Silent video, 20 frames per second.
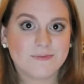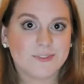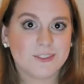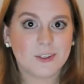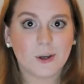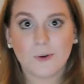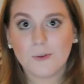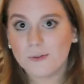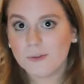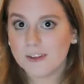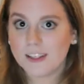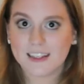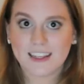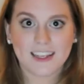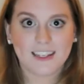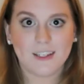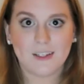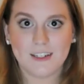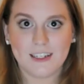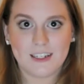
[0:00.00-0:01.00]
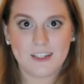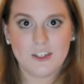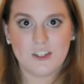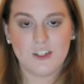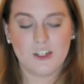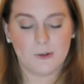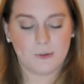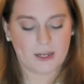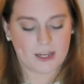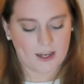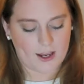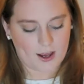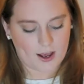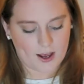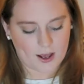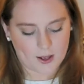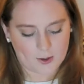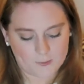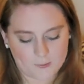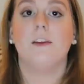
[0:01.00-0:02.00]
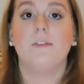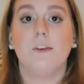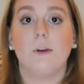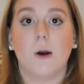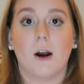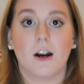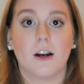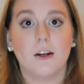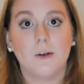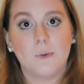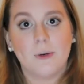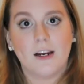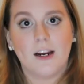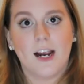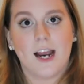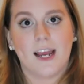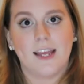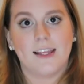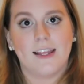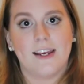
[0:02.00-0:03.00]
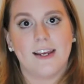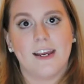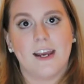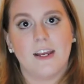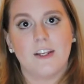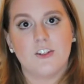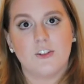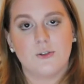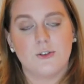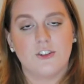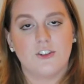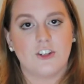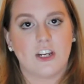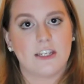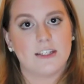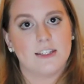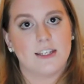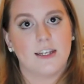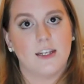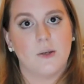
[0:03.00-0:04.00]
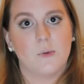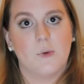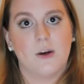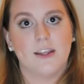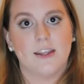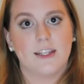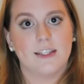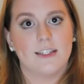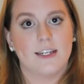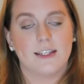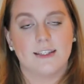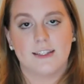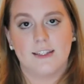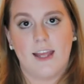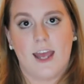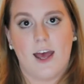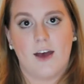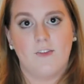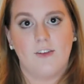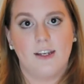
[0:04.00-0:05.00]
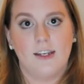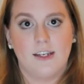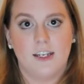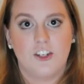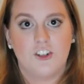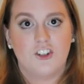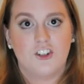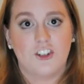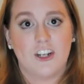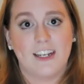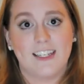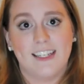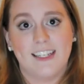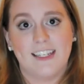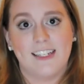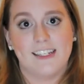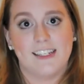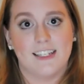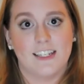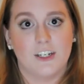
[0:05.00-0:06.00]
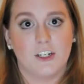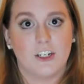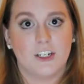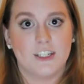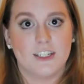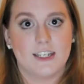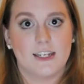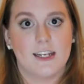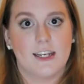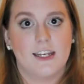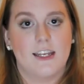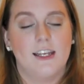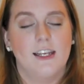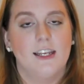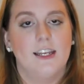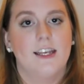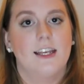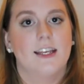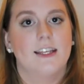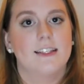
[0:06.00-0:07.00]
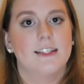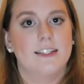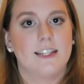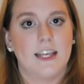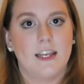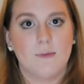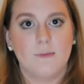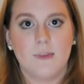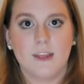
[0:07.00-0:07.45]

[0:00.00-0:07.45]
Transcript: don't feel like you need to do it. If you are going to wear a highlight, I do suggest getting one that doesn't have any chunky glitters in it. Same